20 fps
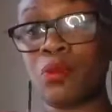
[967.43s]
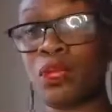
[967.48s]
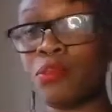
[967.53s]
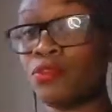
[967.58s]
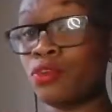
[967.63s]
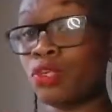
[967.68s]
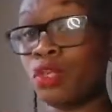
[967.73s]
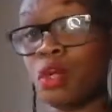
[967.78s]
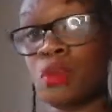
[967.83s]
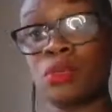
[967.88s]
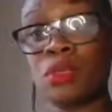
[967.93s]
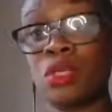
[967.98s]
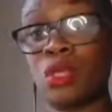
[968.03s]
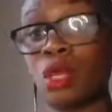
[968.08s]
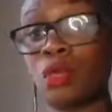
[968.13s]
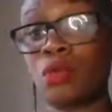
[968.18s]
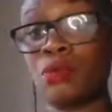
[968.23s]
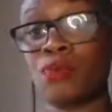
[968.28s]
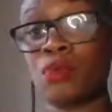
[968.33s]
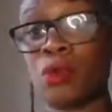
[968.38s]
But if you don't, you
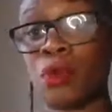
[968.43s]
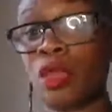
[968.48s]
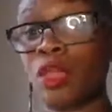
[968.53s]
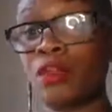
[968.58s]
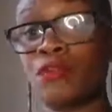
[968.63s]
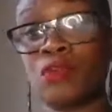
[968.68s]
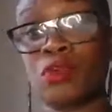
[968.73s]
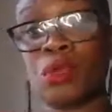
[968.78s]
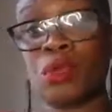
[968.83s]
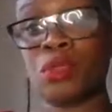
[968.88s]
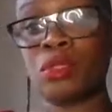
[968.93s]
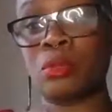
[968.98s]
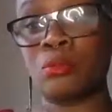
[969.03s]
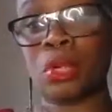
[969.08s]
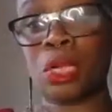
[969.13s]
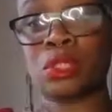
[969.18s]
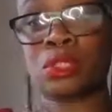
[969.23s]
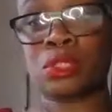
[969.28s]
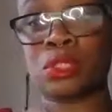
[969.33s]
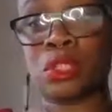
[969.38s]
know, if you're not in the
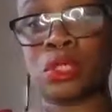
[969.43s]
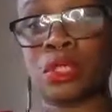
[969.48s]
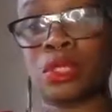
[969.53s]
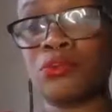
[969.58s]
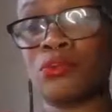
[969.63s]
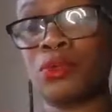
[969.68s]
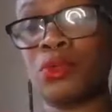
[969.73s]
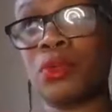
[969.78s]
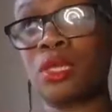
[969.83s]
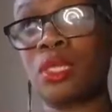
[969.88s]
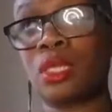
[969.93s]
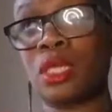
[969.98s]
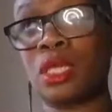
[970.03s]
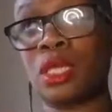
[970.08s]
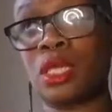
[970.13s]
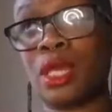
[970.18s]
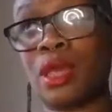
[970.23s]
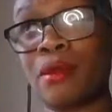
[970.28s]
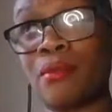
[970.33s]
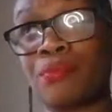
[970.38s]
master class, if you're not in
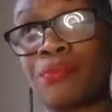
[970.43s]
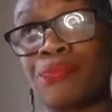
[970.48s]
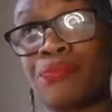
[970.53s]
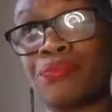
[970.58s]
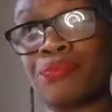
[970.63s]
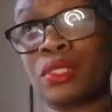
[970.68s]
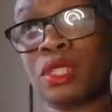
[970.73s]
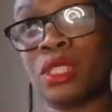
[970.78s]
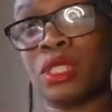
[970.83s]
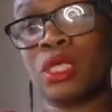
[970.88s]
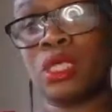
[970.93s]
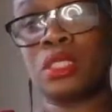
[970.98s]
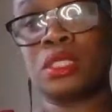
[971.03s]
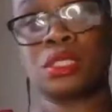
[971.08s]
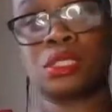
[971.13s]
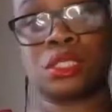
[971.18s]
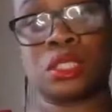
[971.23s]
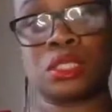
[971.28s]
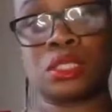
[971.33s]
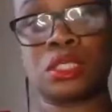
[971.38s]
the
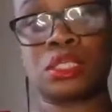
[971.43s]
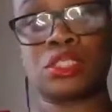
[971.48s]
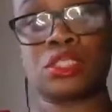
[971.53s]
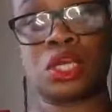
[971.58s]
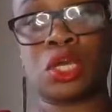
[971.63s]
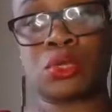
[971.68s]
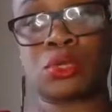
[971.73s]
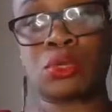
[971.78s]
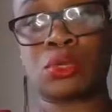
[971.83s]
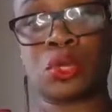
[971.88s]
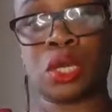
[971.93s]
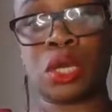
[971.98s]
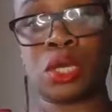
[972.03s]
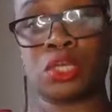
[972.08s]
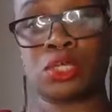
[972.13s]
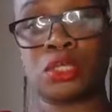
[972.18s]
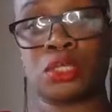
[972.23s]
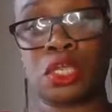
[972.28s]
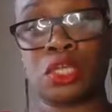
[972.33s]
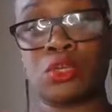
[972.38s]
Sunday circle
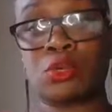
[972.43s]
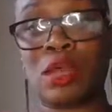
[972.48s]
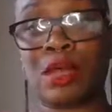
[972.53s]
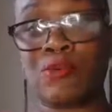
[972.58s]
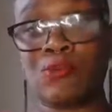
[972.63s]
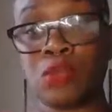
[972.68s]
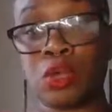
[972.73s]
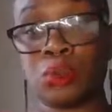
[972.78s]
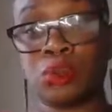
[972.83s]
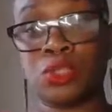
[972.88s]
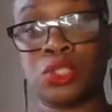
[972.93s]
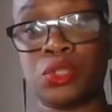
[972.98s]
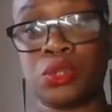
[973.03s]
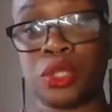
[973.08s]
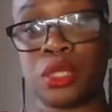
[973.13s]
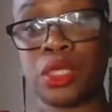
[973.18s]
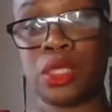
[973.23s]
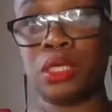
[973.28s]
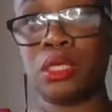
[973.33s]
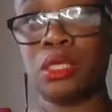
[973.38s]
class, then you'll have the
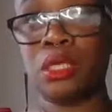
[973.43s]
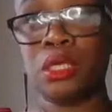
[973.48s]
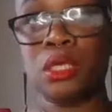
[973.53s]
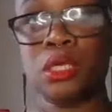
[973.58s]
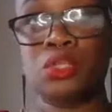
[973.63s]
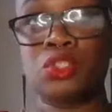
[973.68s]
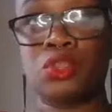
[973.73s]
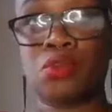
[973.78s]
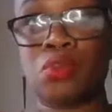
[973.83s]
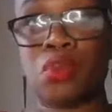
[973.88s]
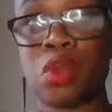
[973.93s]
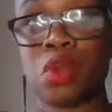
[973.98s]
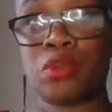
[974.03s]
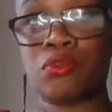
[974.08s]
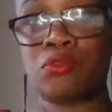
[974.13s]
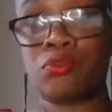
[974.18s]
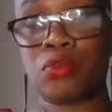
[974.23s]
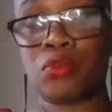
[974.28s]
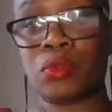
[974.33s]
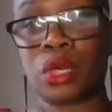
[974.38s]
opportunity to work
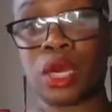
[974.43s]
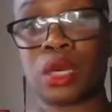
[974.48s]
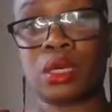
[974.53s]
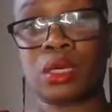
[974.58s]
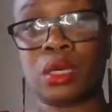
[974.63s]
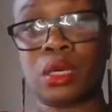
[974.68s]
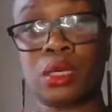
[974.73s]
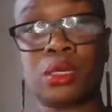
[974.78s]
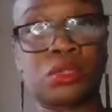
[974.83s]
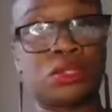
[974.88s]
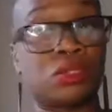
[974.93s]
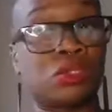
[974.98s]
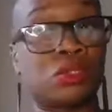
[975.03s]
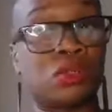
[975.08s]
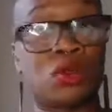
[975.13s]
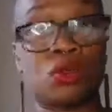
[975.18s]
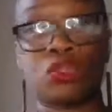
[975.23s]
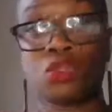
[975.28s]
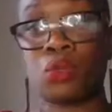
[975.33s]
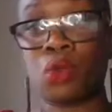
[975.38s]
through that class
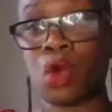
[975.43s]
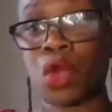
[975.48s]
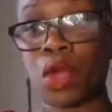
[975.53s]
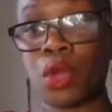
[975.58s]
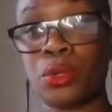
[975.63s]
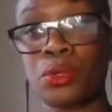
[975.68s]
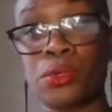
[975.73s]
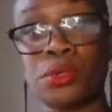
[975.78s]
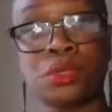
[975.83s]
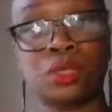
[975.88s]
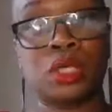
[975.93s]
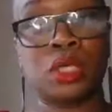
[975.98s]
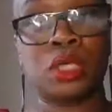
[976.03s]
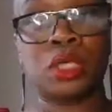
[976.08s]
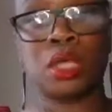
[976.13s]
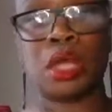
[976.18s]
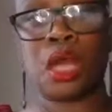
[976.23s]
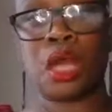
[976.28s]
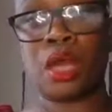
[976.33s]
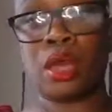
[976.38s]
on your own,
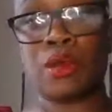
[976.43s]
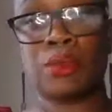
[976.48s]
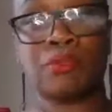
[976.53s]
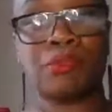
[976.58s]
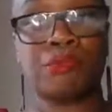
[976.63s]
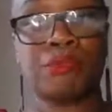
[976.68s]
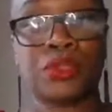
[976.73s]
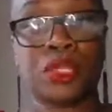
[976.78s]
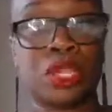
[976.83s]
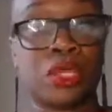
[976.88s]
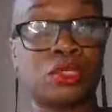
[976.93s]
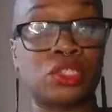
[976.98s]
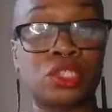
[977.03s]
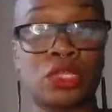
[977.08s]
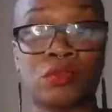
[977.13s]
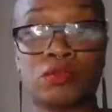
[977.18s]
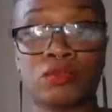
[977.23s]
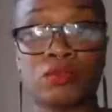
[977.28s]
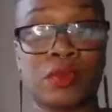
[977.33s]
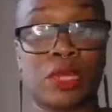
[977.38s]
you know,
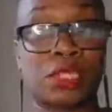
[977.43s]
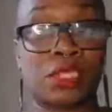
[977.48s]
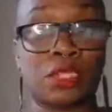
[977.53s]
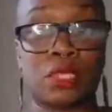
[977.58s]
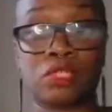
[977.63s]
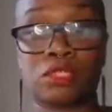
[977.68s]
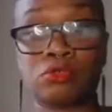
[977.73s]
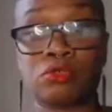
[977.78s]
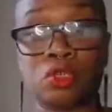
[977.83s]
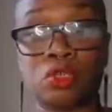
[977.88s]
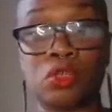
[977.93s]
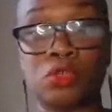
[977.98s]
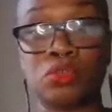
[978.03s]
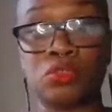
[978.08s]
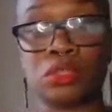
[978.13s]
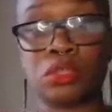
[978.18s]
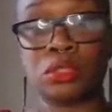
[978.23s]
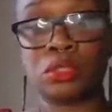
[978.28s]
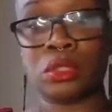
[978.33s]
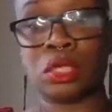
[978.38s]
self-directed. There's a
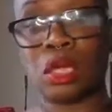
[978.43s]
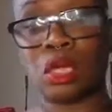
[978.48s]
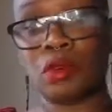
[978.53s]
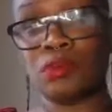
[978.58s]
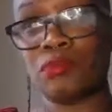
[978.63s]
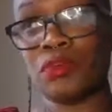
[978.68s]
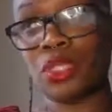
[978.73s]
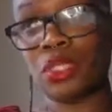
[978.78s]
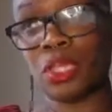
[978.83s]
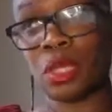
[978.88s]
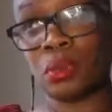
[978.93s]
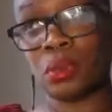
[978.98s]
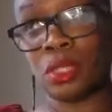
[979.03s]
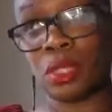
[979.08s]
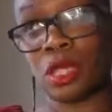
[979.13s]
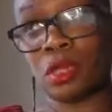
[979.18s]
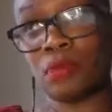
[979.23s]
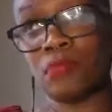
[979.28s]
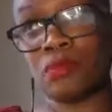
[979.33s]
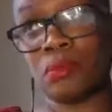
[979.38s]
recorded video in
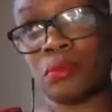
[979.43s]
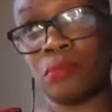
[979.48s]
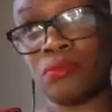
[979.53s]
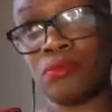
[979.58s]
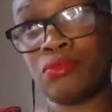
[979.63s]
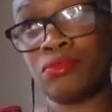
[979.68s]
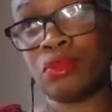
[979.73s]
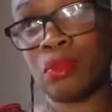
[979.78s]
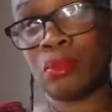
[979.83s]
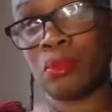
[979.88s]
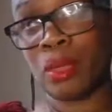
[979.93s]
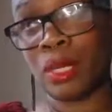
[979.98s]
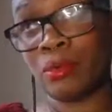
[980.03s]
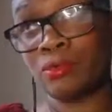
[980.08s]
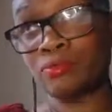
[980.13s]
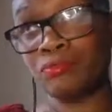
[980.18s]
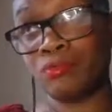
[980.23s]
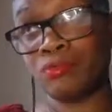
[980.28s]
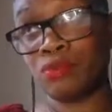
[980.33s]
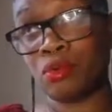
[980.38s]
there from
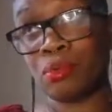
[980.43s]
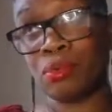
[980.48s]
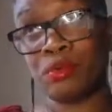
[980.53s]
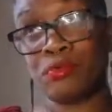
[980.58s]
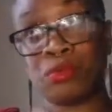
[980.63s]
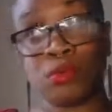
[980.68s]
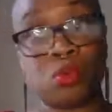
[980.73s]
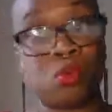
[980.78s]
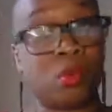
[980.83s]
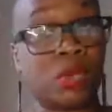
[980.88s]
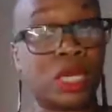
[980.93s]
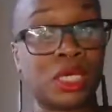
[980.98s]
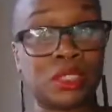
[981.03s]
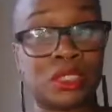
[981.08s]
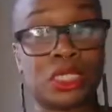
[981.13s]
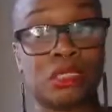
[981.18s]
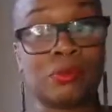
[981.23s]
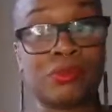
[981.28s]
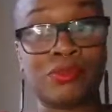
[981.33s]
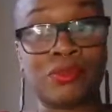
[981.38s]
before, when I
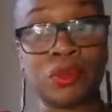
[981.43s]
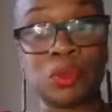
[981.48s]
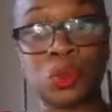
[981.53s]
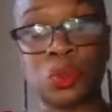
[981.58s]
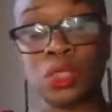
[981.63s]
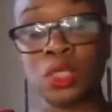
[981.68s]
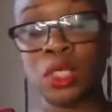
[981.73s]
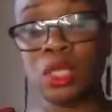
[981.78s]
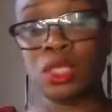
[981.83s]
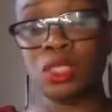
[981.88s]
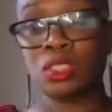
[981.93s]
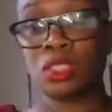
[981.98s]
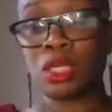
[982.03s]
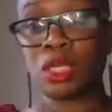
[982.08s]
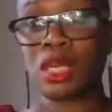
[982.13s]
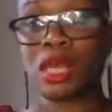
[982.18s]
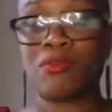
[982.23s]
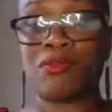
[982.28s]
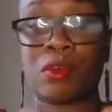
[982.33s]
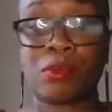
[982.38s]
did it before, so
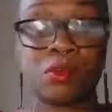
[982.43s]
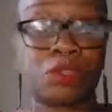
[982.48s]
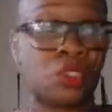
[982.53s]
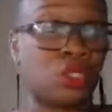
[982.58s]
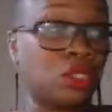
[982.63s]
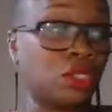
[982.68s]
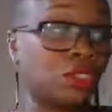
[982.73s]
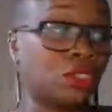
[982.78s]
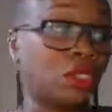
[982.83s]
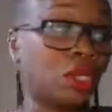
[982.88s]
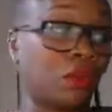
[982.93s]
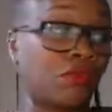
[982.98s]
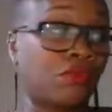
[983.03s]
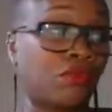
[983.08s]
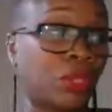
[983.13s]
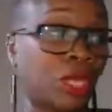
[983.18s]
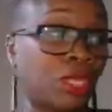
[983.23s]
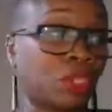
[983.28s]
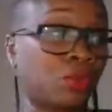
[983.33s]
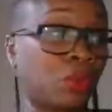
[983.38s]
you'll have the opportunity to go
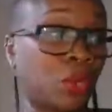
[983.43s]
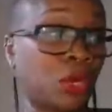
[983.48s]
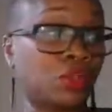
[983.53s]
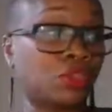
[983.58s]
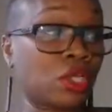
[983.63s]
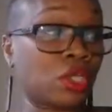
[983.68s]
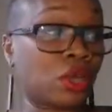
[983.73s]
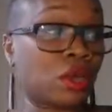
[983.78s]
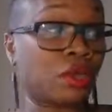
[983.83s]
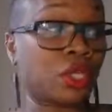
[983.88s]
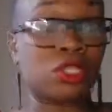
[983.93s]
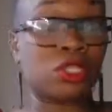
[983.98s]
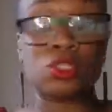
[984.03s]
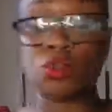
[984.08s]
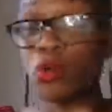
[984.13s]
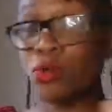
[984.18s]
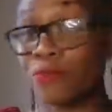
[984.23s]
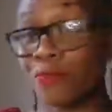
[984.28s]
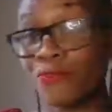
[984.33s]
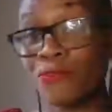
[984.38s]
through that as well. So, and that's
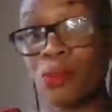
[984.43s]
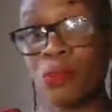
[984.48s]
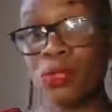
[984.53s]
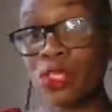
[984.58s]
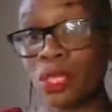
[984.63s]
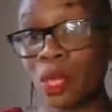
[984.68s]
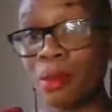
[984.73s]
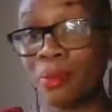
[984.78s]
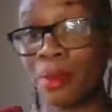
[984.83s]
all for £49.